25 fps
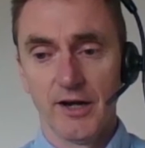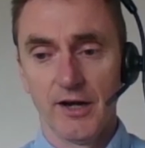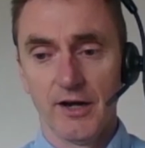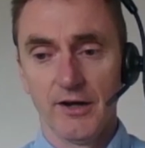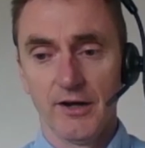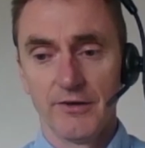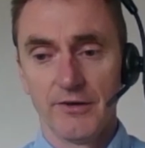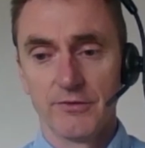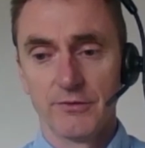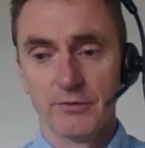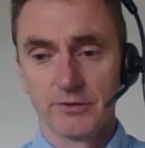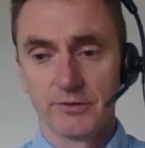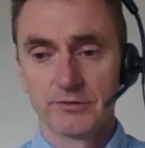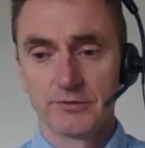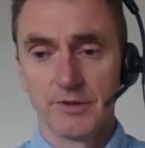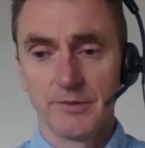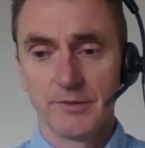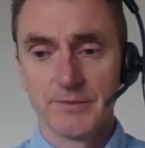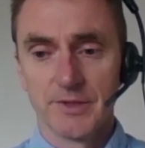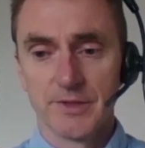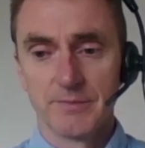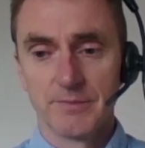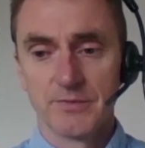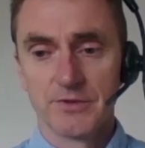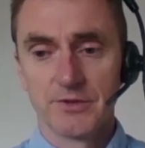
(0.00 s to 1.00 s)
I thought,
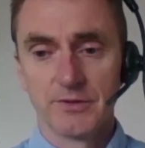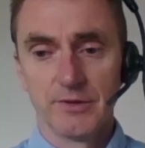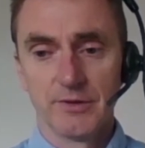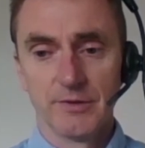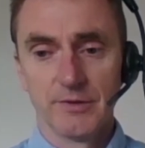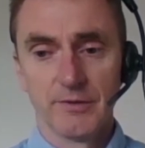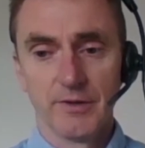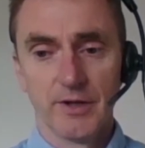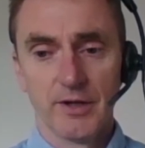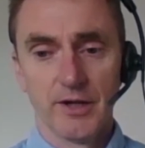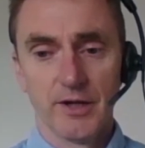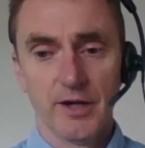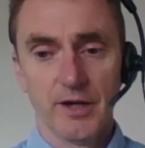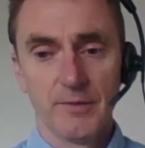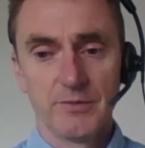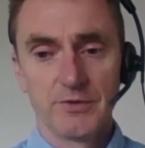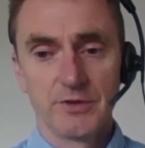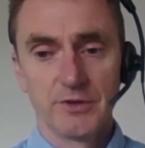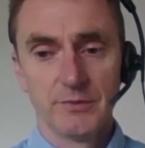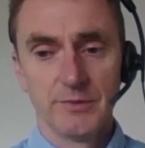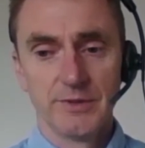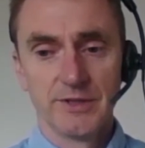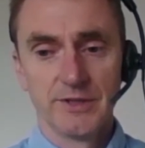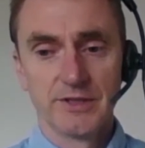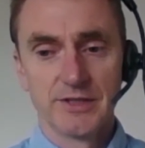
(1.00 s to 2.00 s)
crumbs, I'm
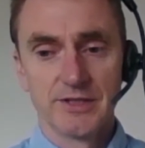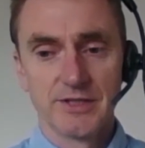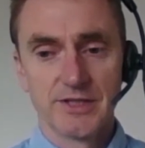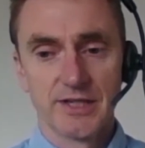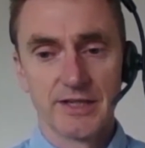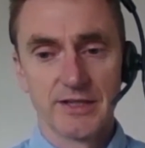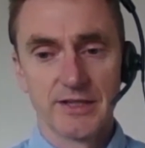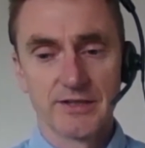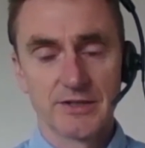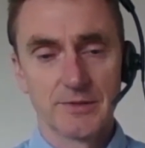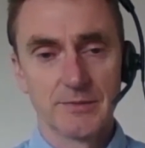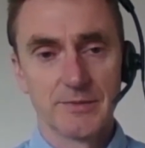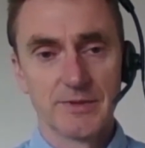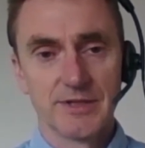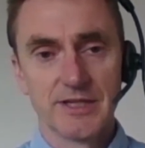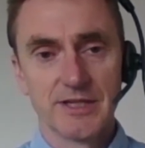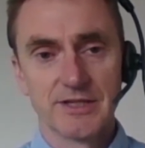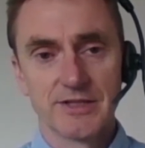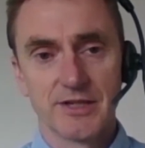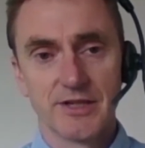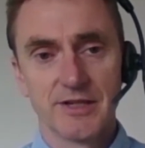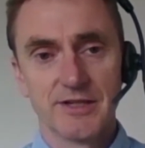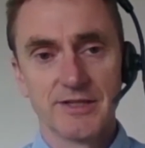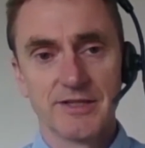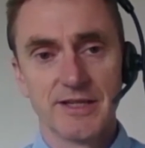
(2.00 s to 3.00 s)
sure we could take some of
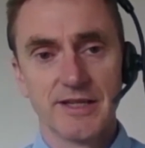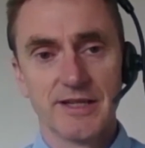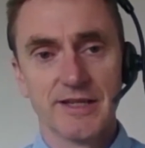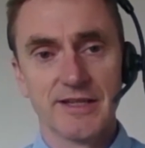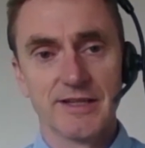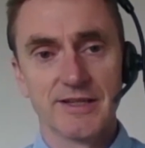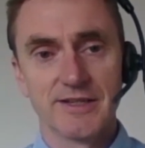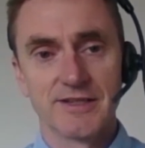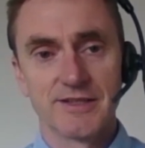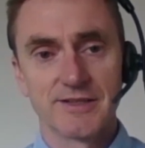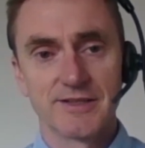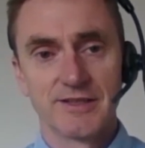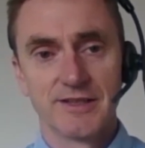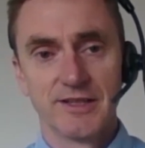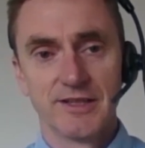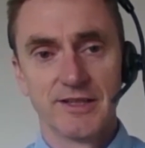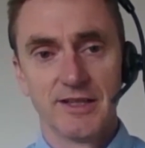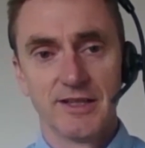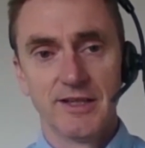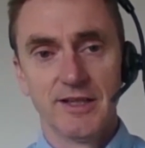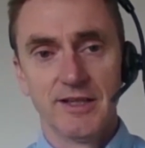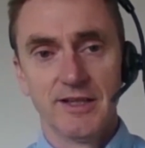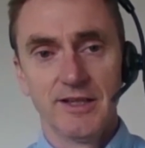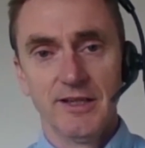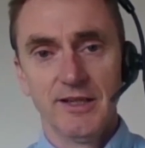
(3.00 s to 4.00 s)
these ideas
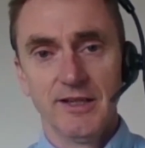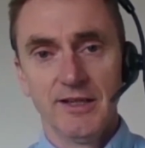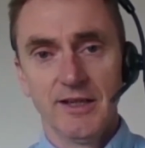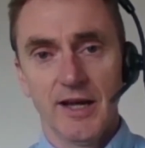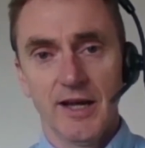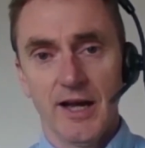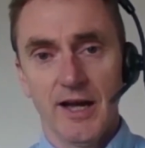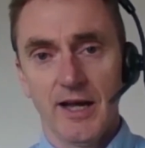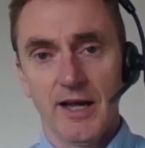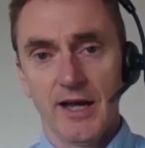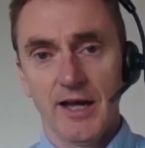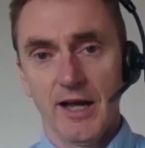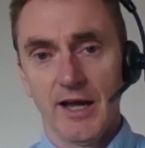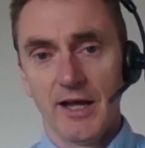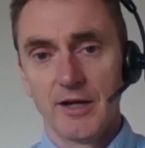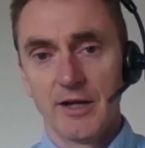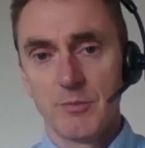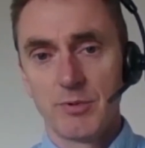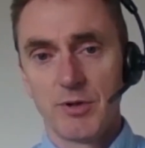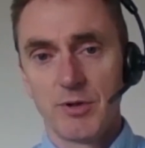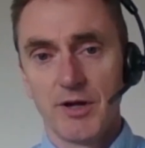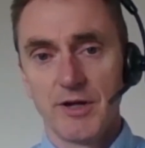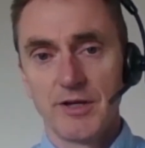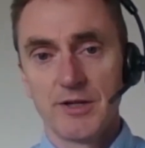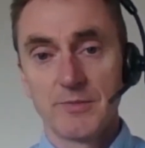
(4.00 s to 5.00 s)
and
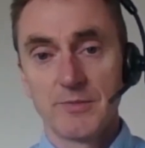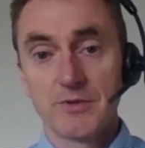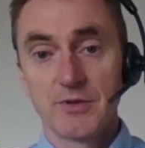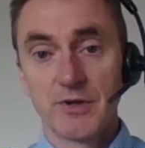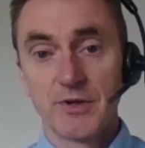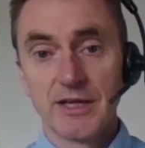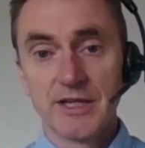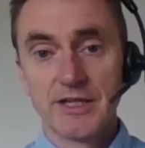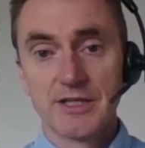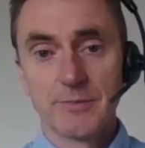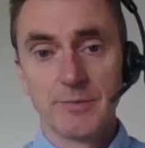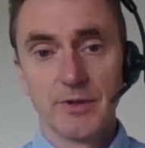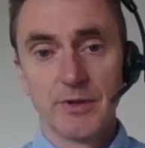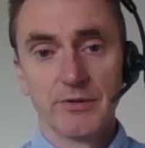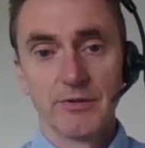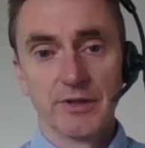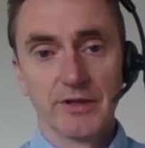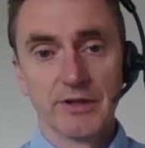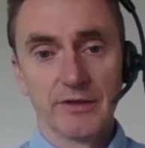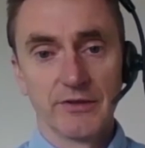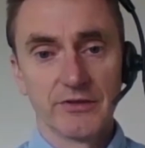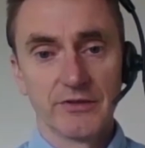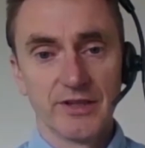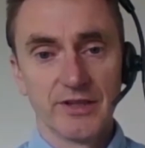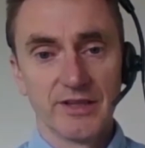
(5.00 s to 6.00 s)
apply them directly to
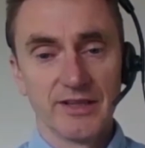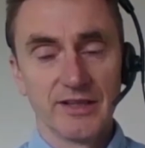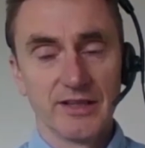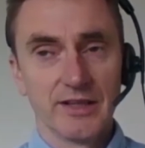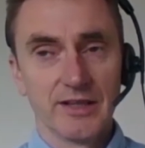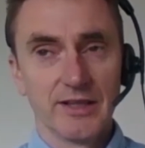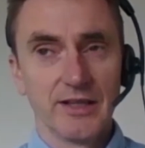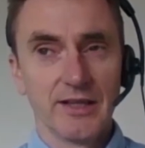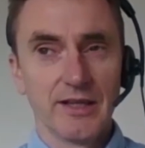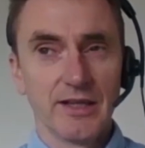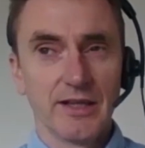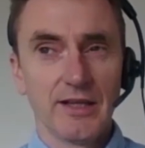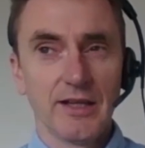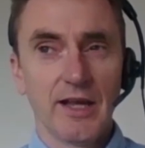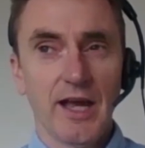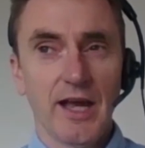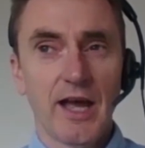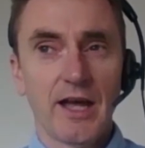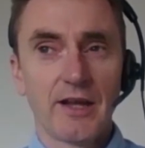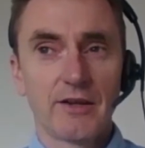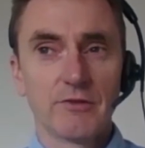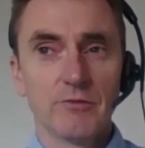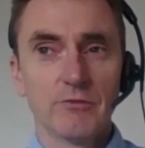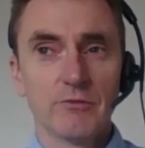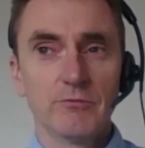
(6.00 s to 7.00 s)
buildings, and it
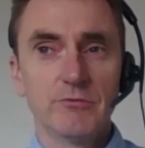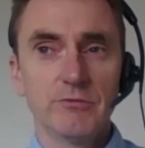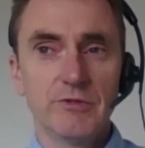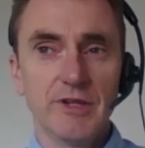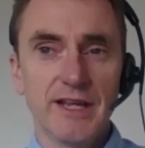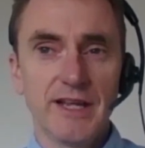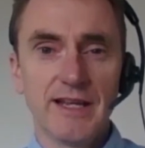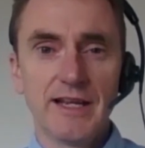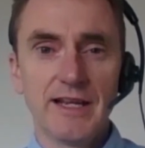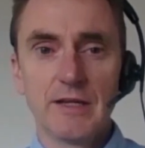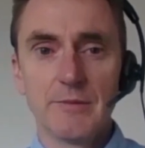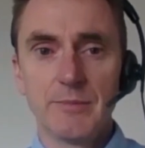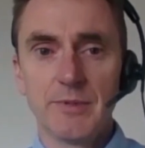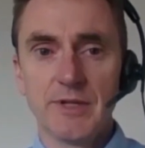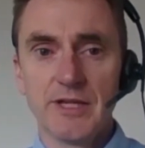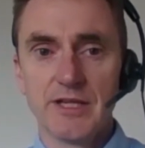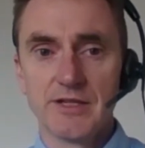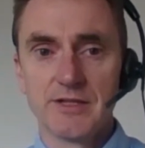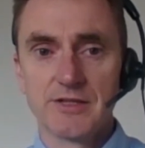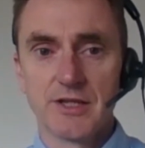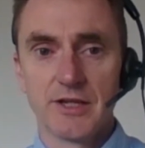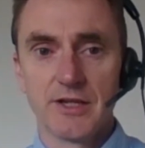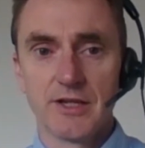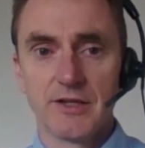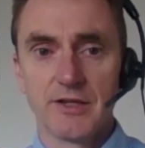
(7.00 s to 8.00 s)
hadn't really
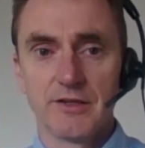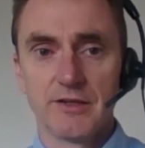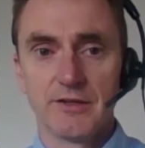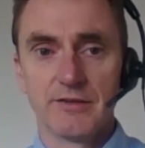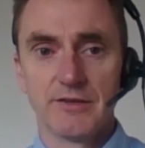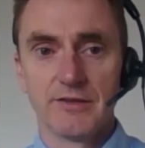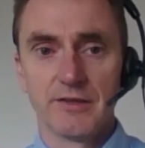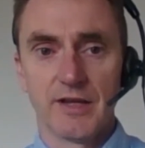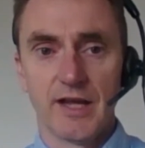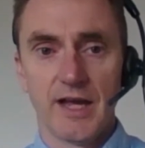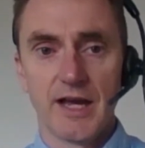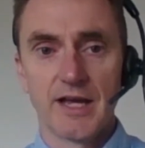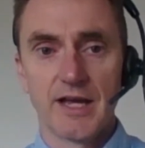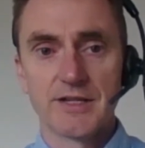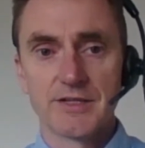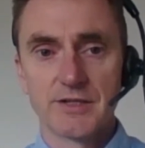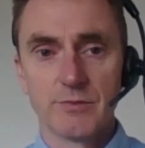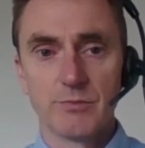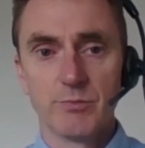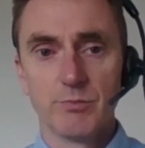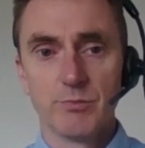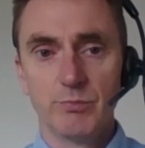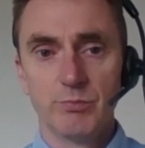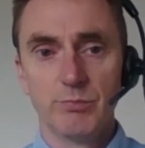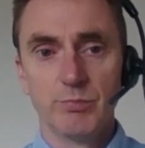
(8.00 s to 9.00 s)
been done as
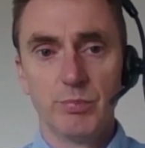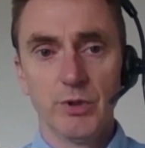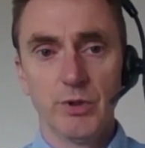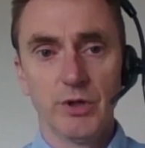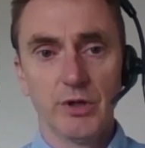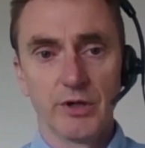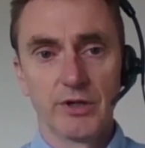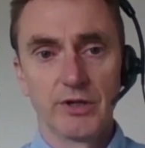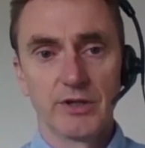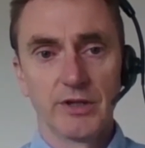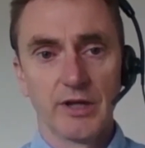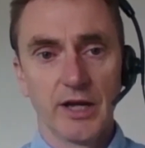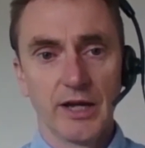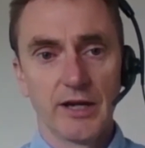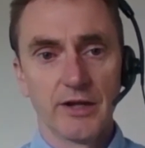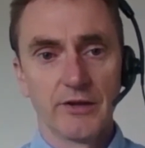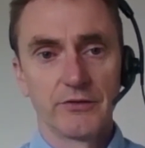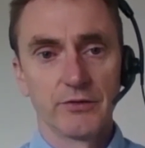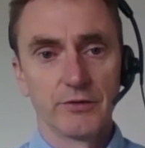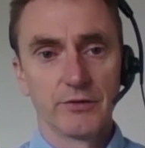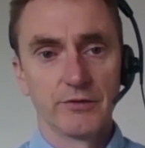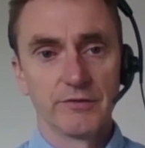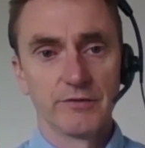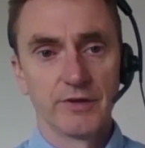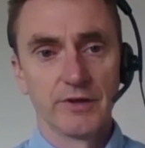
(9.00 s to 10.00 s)
a book and a
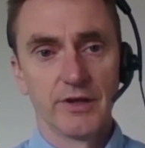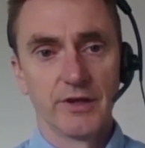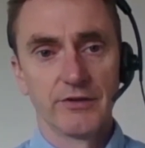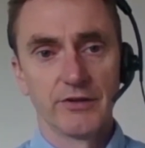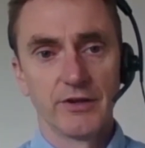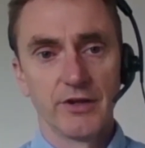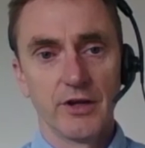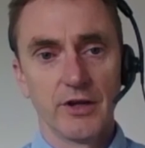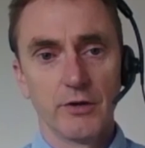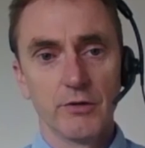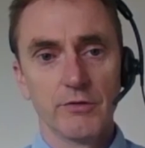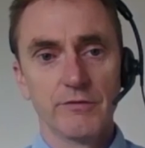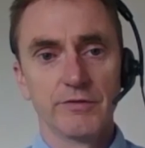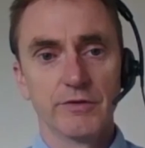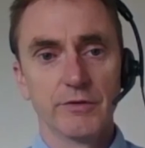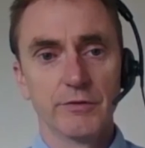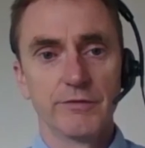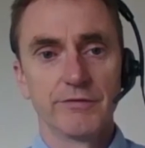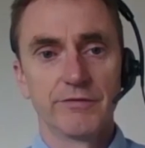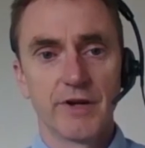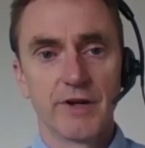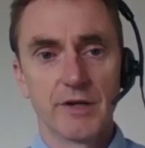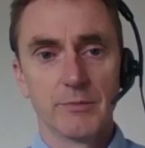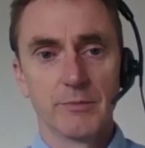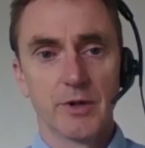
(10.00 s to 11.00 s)
sort of as an
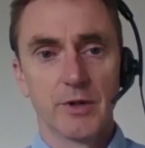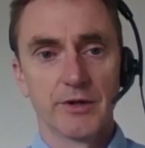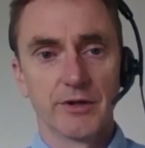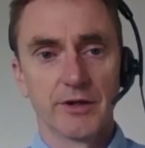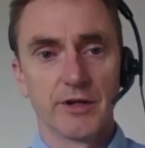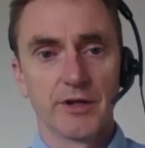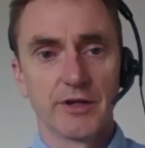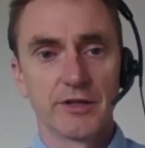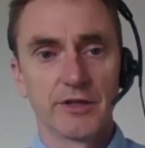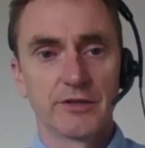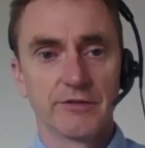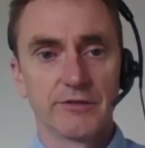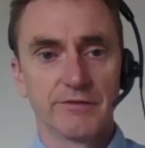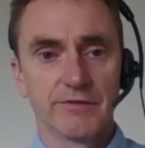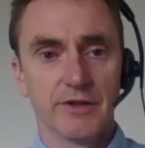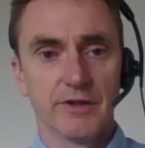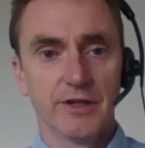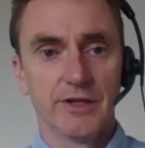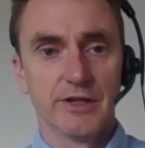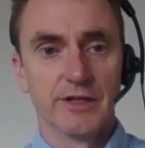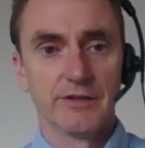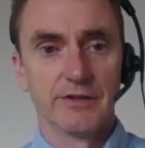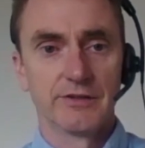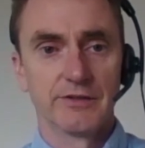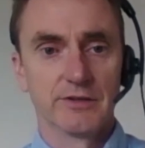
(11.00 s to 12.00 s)
overall framework that I could
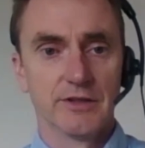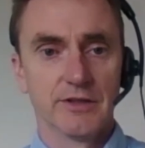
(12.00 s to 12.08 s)
find.